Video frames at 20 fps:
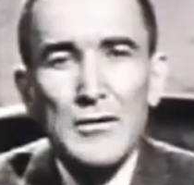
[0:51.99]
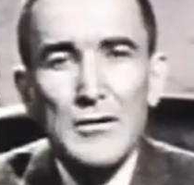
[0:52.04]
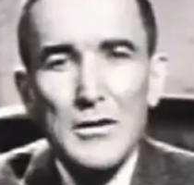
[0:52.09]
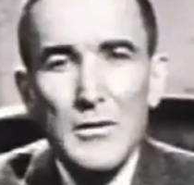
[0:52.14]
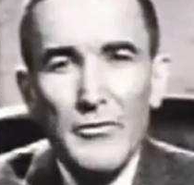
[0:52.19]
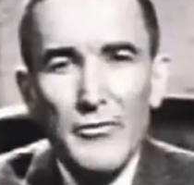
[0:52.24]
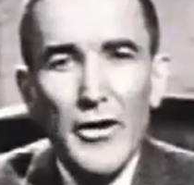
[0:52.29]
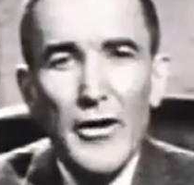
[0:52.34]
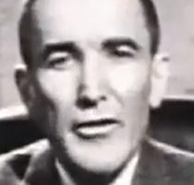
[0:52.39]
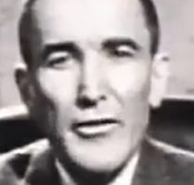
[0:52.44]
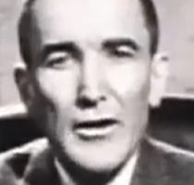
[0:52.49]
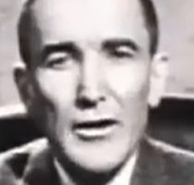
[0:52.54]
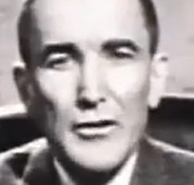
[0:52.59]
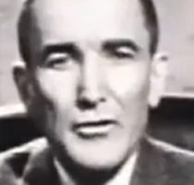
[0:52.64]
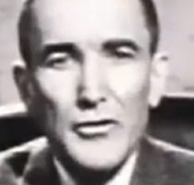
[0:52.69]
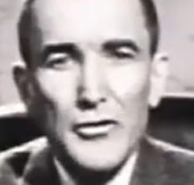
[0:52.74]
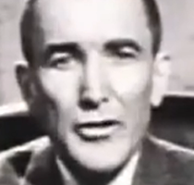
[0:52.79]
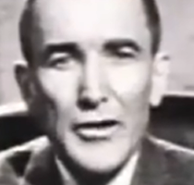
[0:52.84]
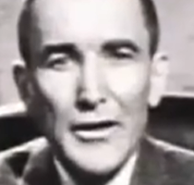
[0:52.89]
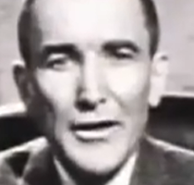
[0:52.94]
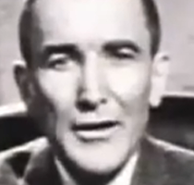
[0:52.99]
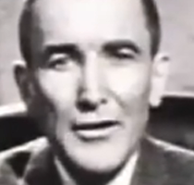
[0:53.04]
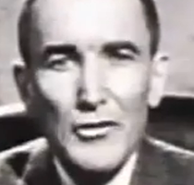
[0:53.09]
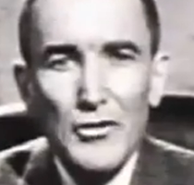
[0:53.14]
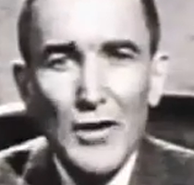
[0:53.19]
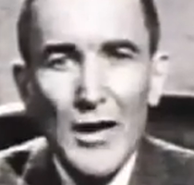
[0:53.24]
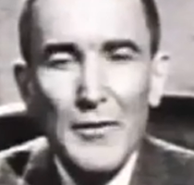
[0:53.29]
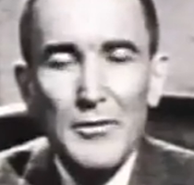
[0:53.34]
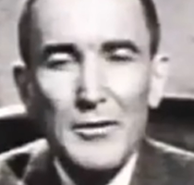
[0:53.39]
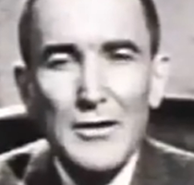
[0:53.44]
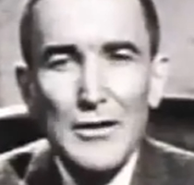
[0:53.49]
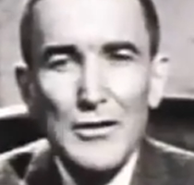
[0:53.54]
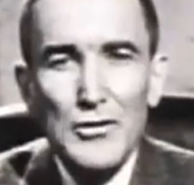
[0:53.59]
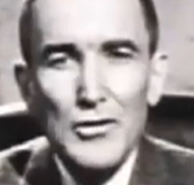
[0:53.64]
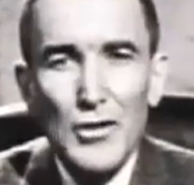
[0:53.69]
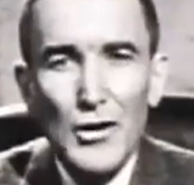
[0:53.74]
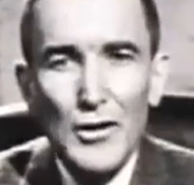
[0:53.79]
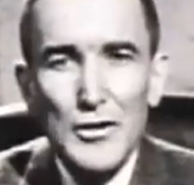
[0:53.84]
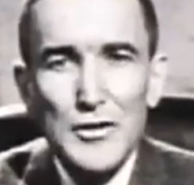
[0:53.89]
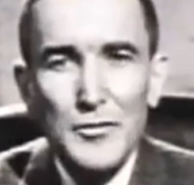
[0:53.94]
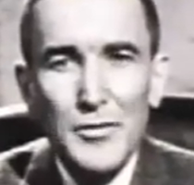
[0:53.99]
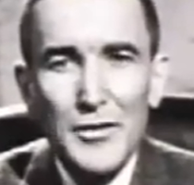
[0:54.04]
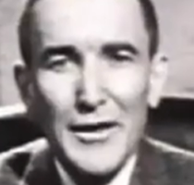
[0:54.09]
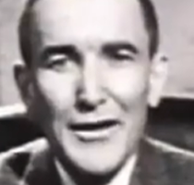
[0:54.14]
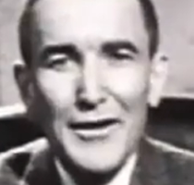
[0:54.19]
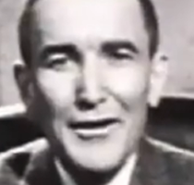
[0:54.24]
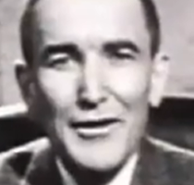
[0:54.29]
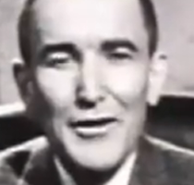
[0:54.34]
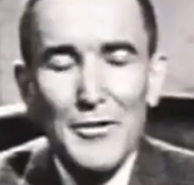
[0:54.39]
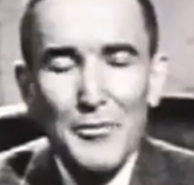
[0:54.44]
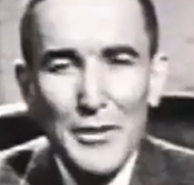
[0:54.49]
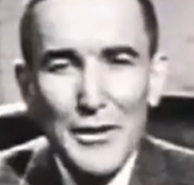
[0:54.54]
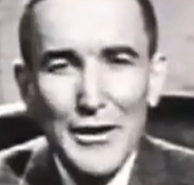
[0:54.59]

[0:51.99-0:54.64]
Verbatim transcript: some very intriguing Japanese horseplay on the